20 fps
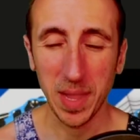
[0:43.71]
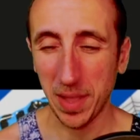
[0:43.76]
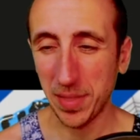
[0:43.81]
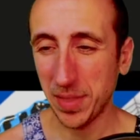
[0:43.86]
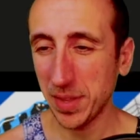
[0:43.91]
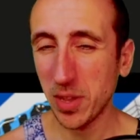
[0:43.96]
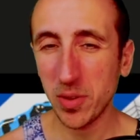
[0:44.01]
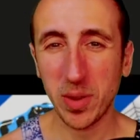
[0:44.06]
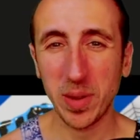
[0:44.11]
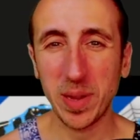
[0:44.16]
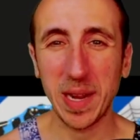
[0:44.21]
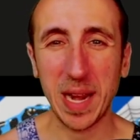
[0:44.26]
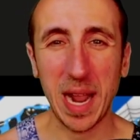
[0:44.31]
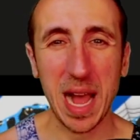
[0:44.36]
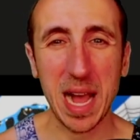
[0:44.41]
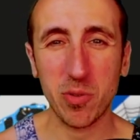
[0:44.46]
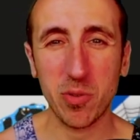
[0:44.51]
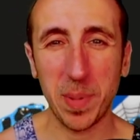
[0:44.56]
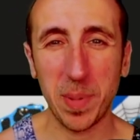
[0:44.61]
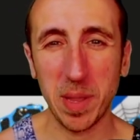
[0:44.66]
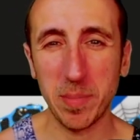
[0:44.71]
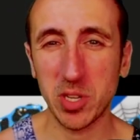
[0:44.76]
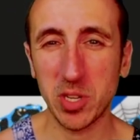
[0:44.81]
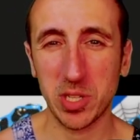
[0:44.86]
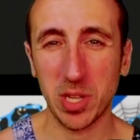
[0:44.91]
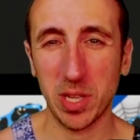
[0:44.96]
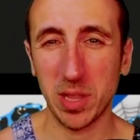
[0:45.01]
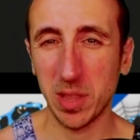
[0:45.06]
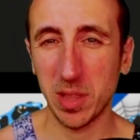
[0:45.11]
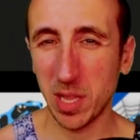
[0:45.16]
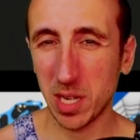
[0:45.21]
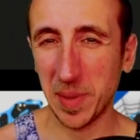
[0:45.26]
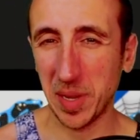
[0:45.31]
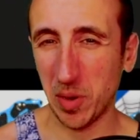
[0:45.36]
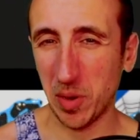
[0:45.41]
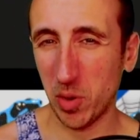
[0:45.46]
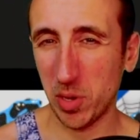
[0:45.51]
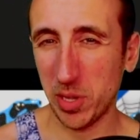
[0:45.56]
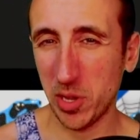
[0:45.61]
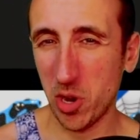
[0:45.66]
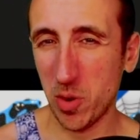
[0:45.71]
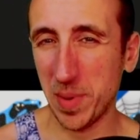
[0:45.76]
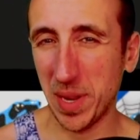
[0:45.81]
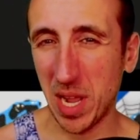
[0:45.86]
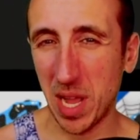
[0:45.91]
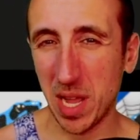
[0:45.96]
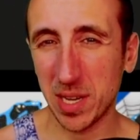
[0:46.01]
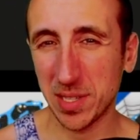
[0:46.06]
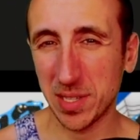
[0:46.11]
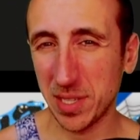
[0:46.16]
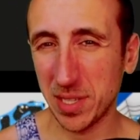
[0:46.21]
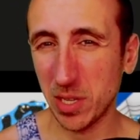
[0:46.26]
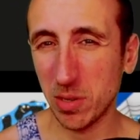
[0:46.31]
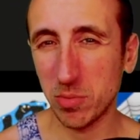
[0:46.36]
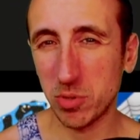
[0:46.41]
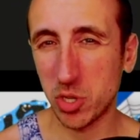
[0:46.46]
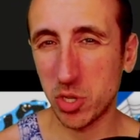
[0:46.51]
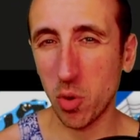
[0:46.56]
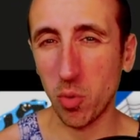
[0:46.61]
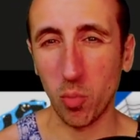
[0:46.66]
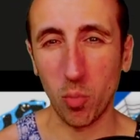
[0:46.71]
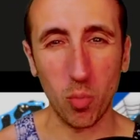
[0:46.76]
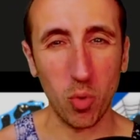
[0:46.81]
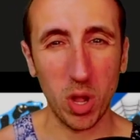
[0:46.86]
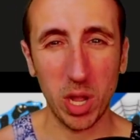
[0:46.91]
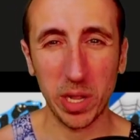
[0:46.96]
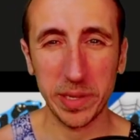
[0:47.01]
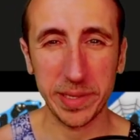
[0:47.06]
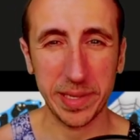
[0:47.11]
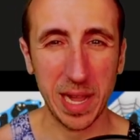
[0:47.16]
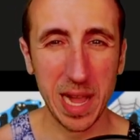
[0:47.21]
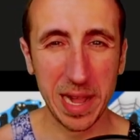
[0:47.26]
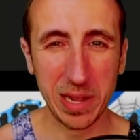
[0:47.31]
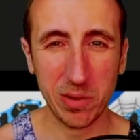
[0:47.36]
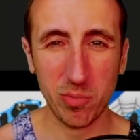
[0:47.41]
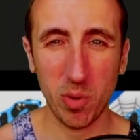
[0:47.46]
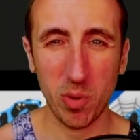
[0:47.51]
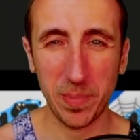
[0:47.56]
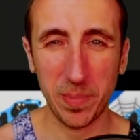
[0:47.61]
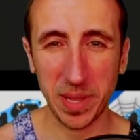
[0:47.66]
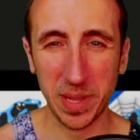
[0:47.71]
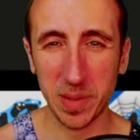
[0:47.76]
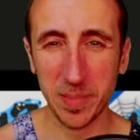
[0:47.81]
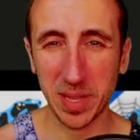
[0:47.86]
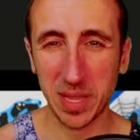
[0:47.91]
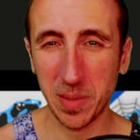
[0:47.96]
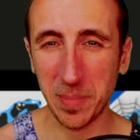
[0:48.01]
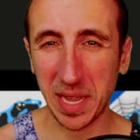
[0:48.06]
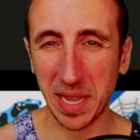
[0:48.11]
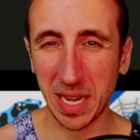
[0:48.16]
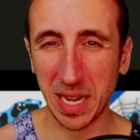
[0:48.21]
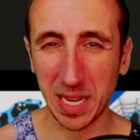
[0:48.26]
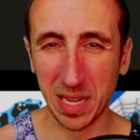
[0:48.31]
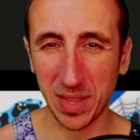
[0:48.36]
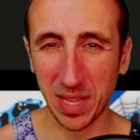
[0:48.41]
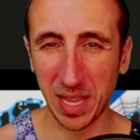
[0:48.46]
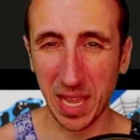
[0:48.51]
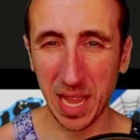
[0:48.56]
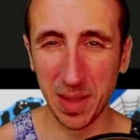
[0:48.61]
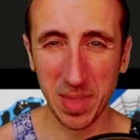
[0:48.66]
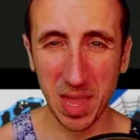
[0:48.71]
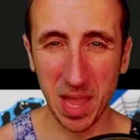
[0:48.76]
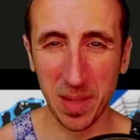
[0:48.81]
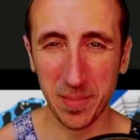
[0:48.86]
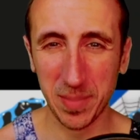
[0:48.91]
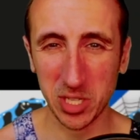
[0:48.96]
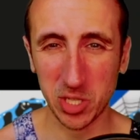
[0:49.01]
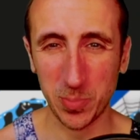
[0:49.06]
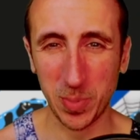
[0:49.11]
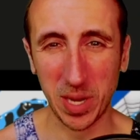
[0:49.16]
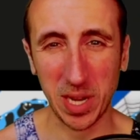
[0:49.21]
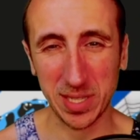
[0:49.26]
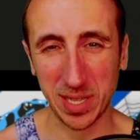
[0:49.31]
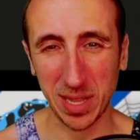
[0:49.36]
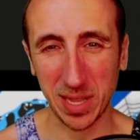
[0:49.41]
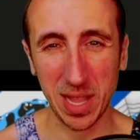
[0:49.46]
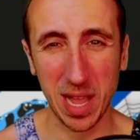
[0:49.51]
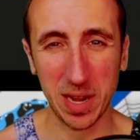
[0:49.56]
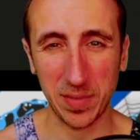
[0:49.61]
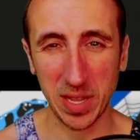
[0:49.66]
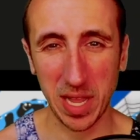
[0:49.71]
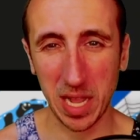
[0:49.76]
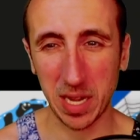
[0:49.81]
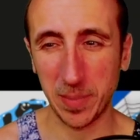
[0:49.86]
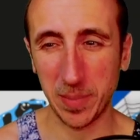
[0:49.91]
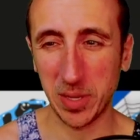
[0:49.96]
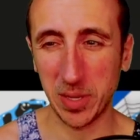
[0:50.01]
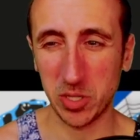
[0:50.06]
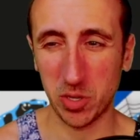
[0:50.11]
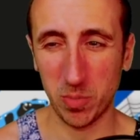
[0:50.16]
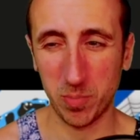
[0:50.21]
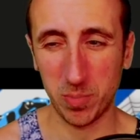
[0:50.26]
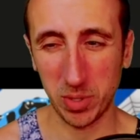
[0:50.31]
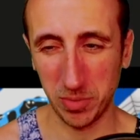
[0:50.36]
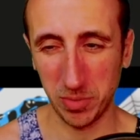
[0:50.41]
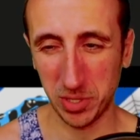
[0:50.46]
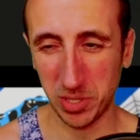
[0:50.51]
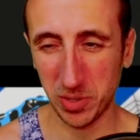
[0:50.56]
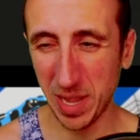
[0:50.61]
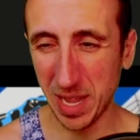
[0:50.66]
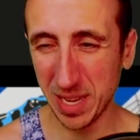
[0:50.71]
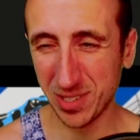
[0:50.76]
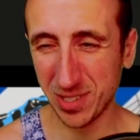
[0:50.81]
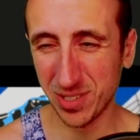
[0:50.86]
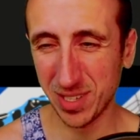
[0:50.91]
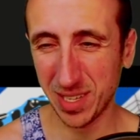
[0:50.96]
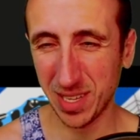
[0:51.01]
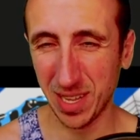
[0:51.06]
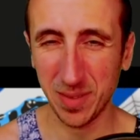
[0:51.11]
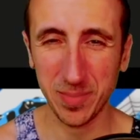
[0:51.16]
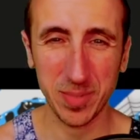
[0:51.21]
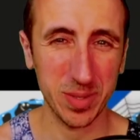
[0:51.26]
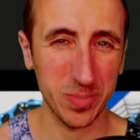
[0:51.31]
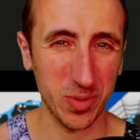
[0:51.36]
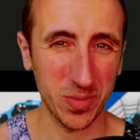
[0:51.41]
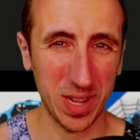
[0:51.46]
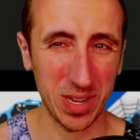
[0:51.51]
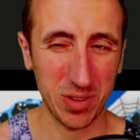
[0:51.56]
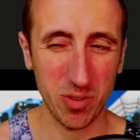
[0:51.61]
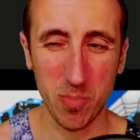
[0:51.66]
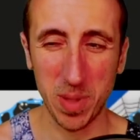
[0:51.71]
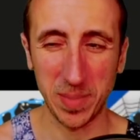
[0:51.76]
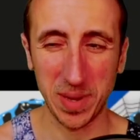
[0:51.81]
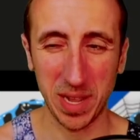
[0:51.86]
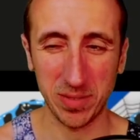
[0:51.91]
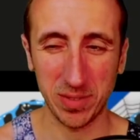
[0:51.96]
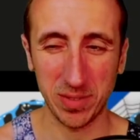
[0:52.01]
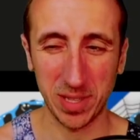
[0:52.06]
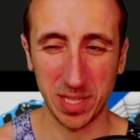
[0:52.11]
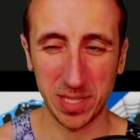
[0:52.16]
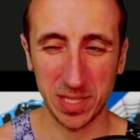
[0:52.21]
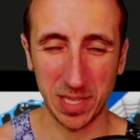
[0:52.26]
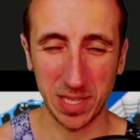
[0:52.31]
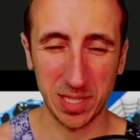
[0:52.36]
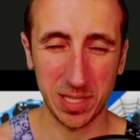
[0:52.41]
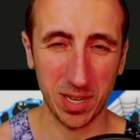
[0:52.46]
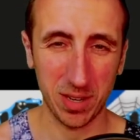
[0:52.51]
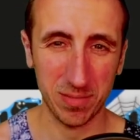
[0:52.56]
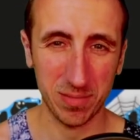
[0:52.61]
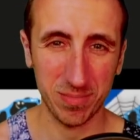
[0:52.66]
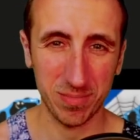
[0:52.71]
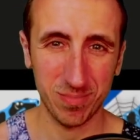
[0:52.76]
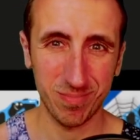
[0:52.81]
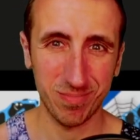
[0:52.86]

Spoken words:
I think you can get Aqua Beam just a little bit earlier, but honestly, you don't want Aqua Beam at the beginning of the game that much because a lot of the enemies are blue. So actually, I'm gonna move Aqua Beam down to the C tier.